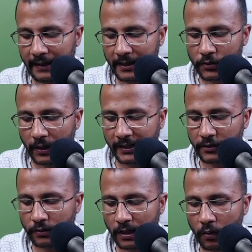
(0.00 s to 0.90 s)
So I need
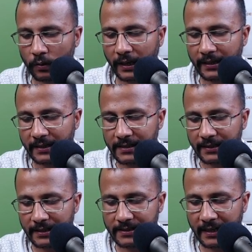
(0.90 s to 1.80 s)
to now write this
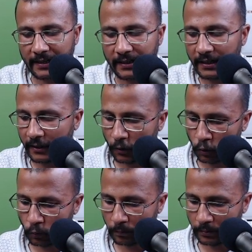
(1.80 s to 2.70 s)
inside the
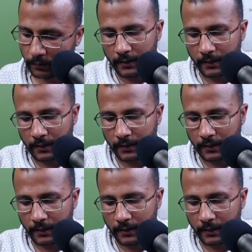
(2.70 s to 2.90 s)
loop.